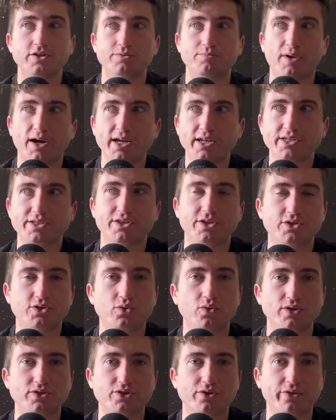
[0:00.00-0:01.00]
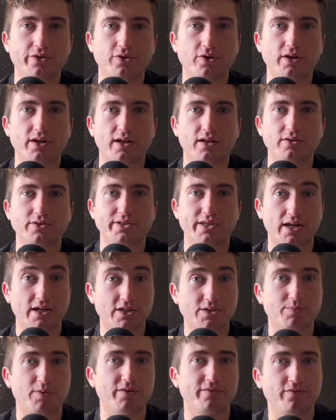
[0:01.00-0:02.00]
minus the $230 that I
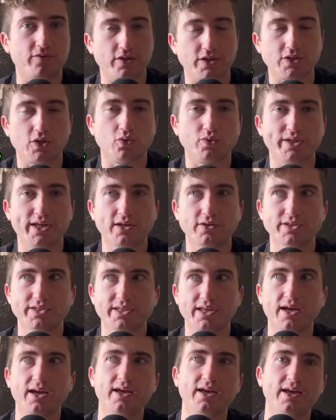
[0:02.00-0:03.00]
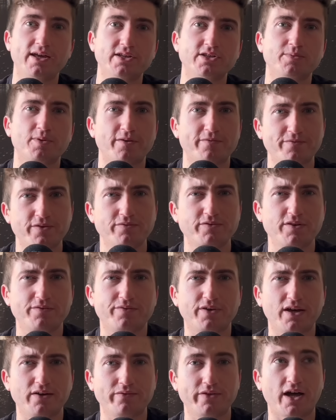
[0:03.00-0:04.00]
spent for this hotel stay is about
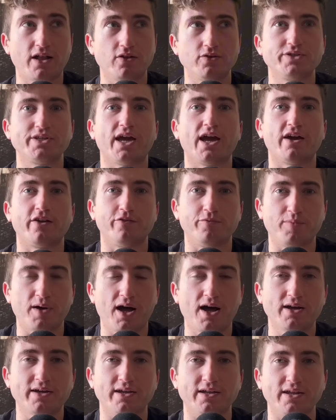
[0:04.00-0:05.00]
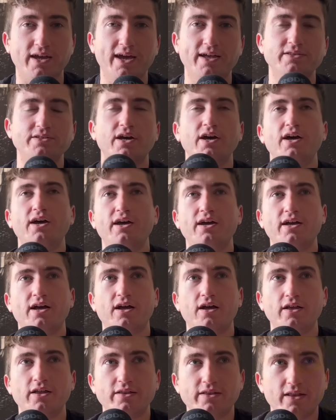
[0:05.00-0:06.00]
$55 out of pocket. And
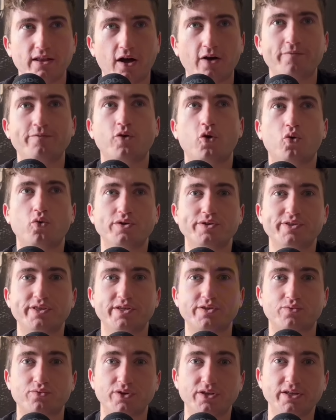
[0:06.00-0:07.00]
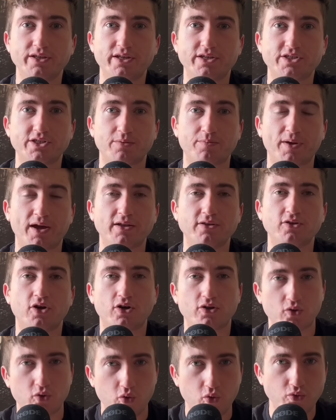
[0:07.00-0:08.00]
of course, this really does depend on
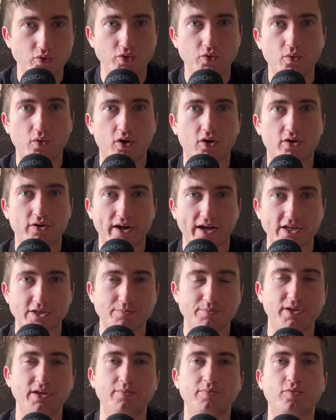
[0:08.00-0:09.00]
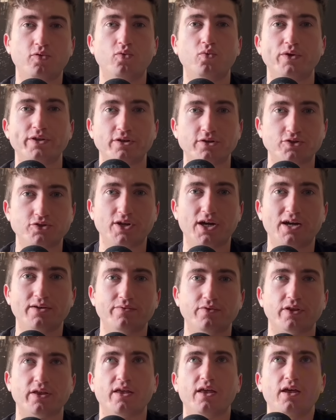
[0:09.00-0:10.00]
who you are as people when you're
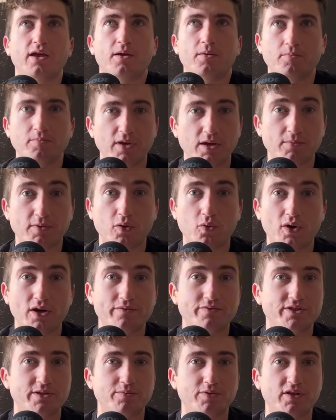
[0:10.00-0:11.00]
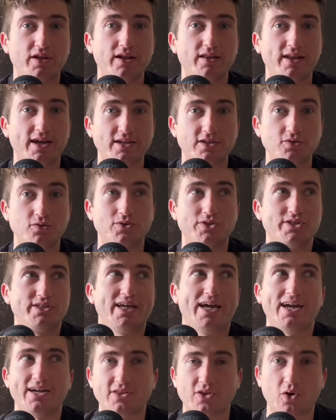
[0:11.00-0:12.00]
traveling. Me and my wife typically like to
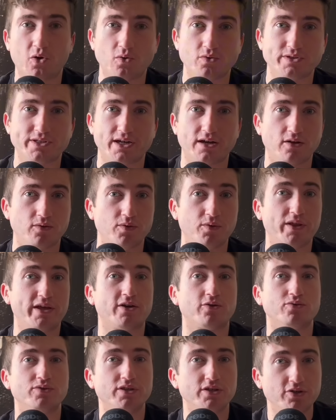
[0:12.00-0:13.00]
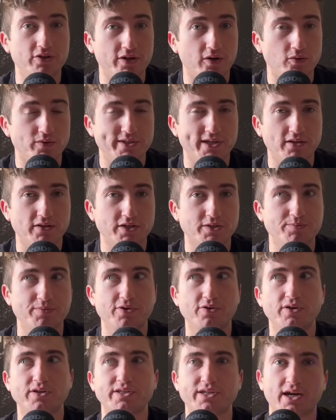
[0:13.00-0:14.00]
stay at the hotel. We like a really good hotel
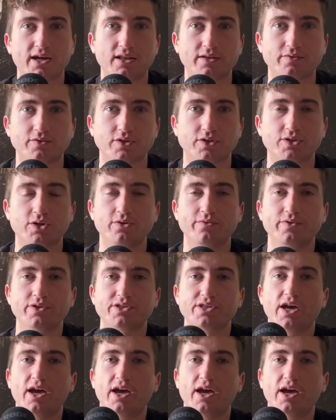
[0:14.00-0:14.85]
experience, high levels of service,